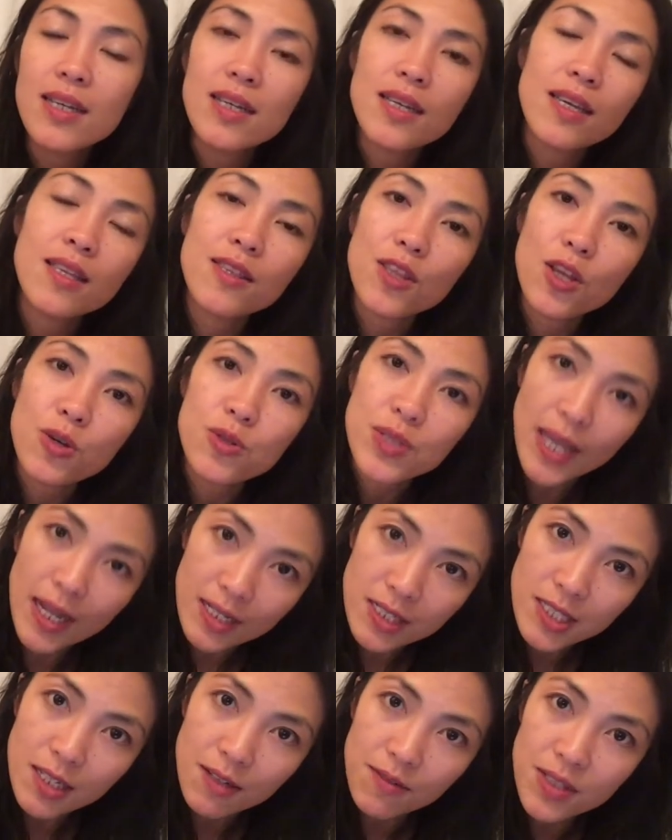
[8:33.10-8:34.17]
in those
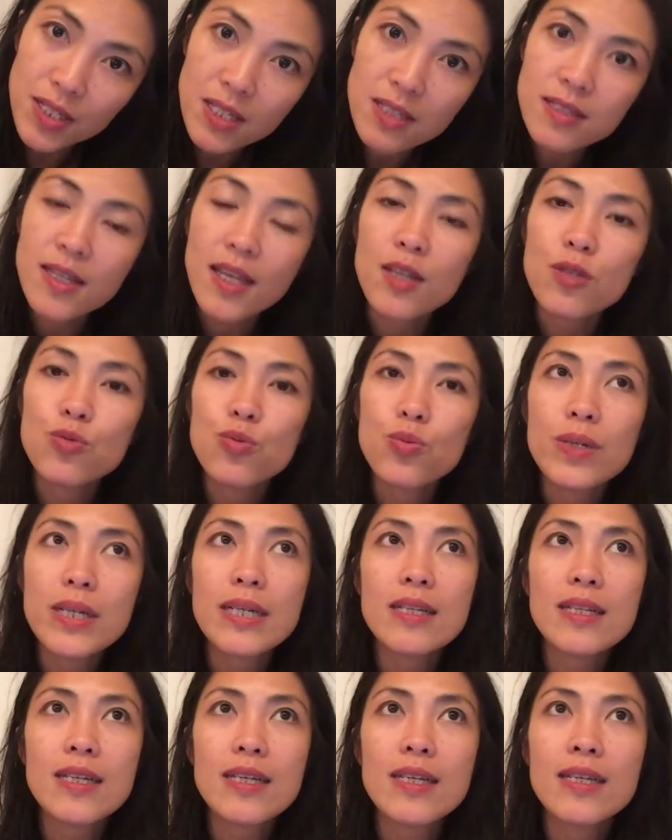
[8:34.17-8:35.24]
activities, can
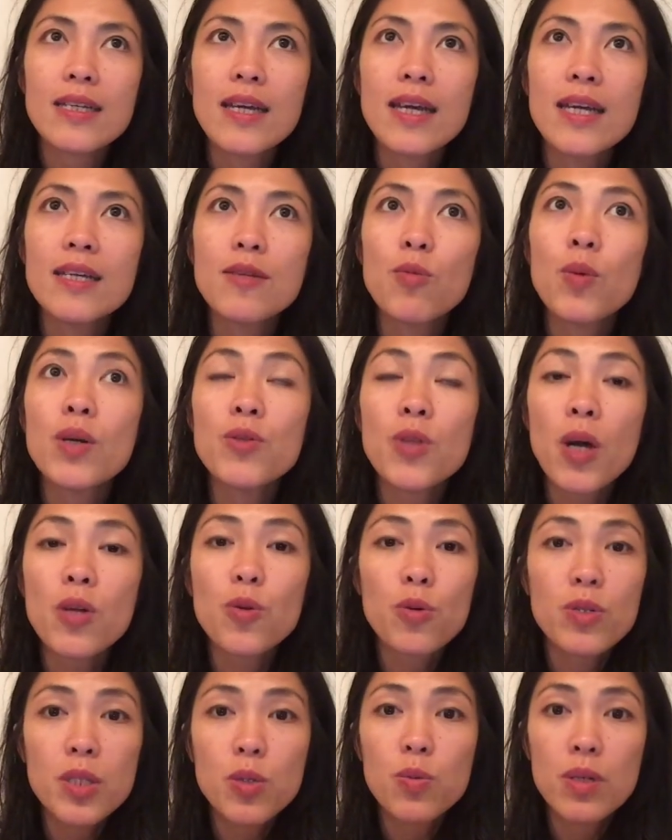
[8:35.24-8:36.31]
really, well, not
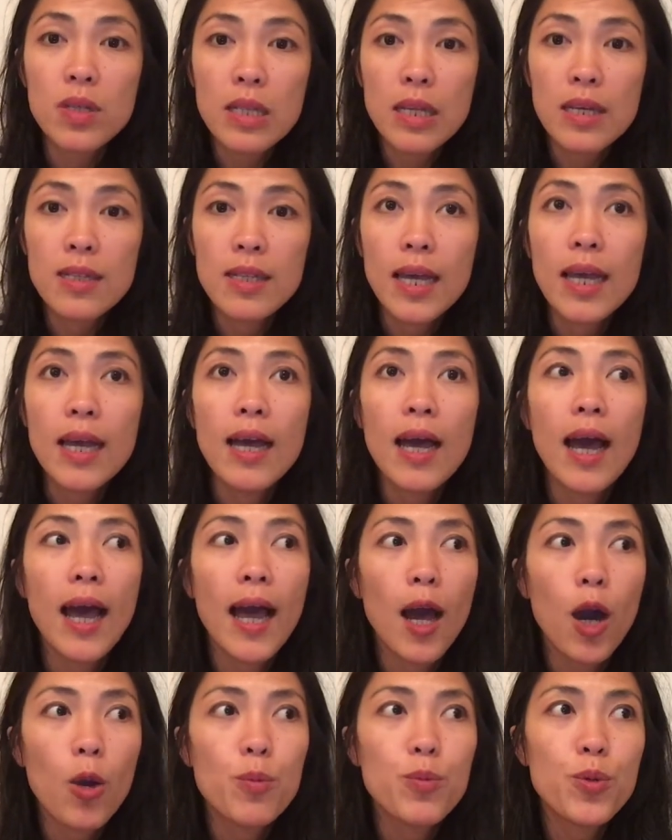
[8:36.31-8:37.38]
only will it
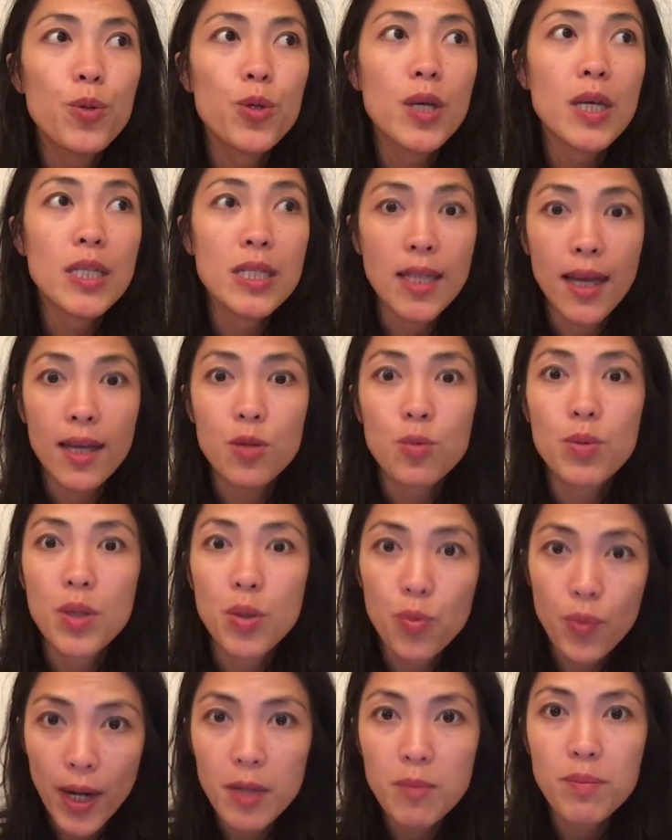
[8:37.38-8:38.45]
help you connect with the
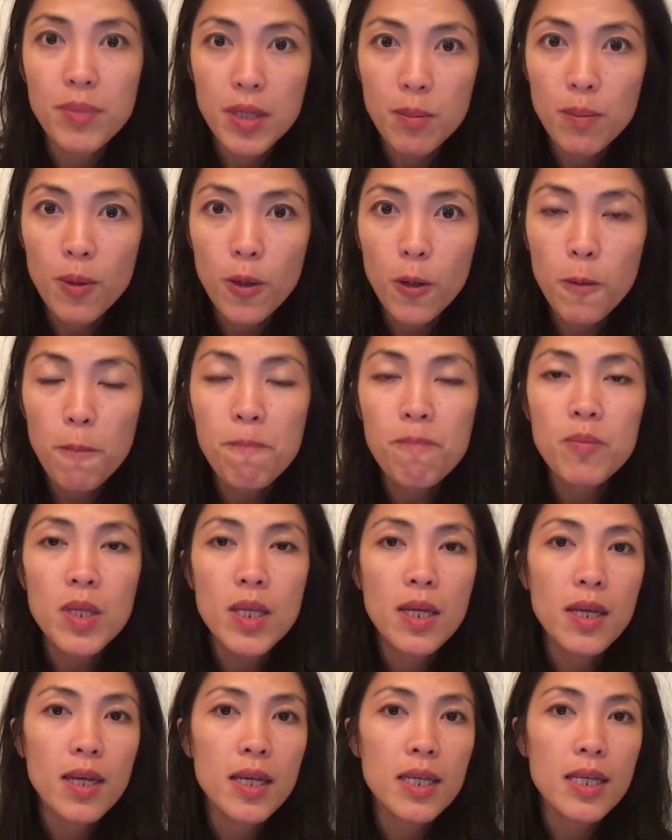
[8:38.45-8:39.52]
right people,
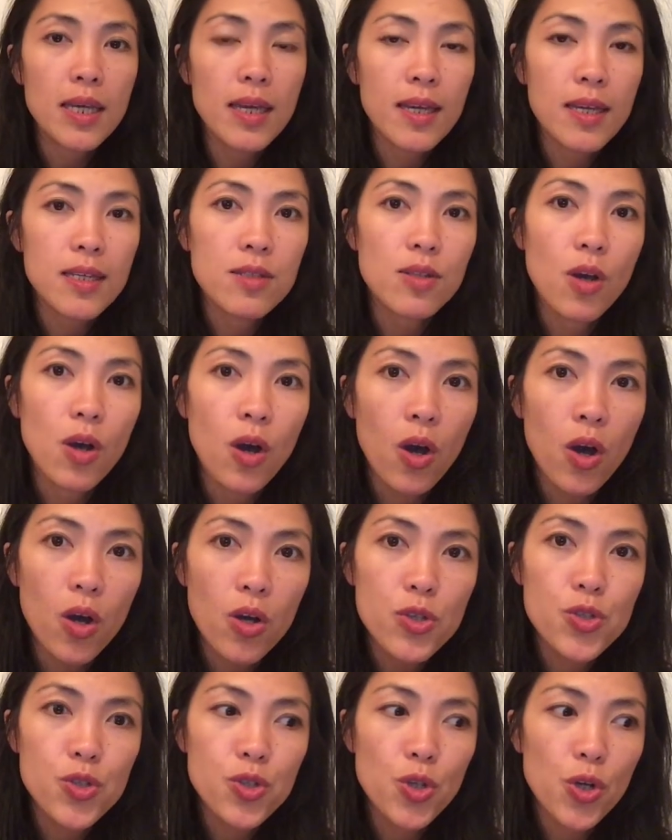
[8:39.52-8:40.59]
it
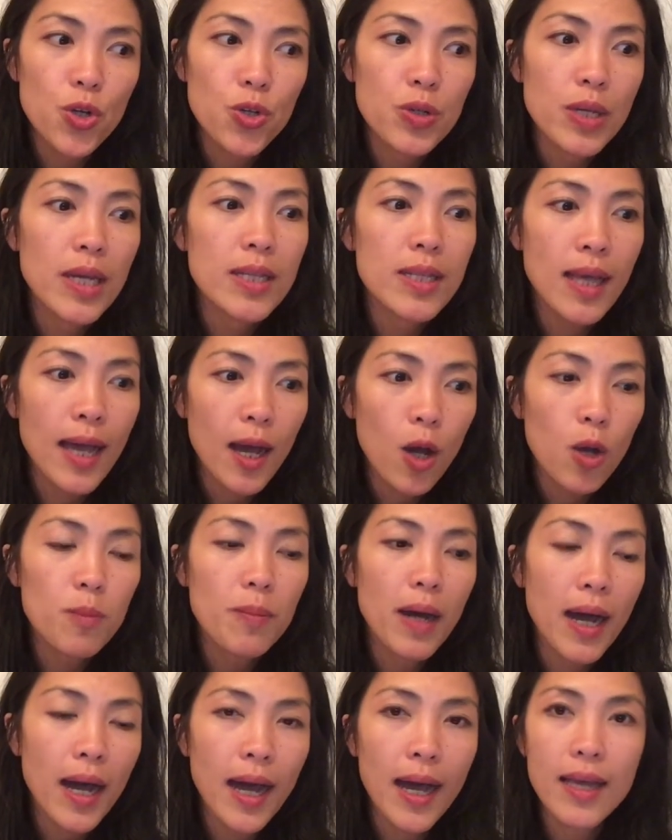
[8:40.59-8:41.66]
also can help
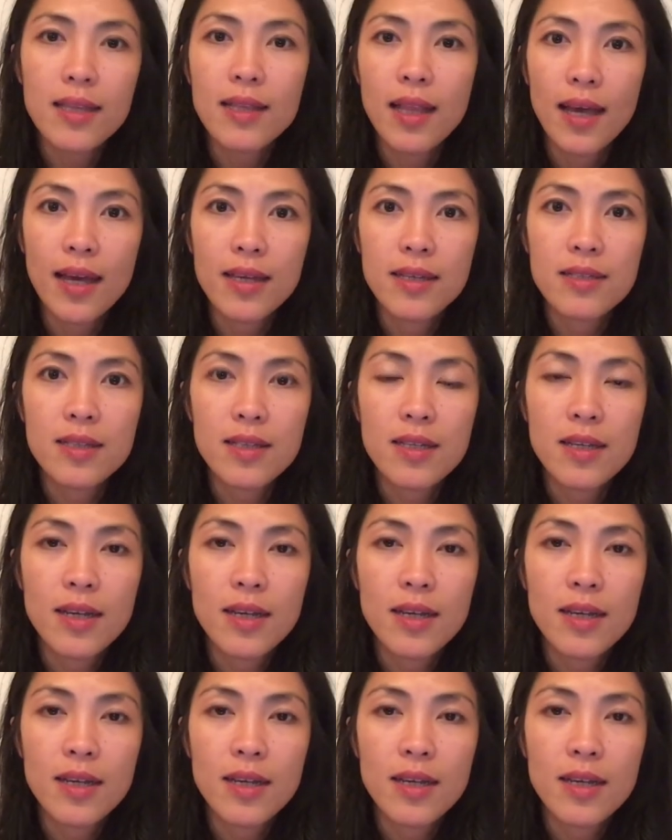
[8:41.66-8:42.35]
highlight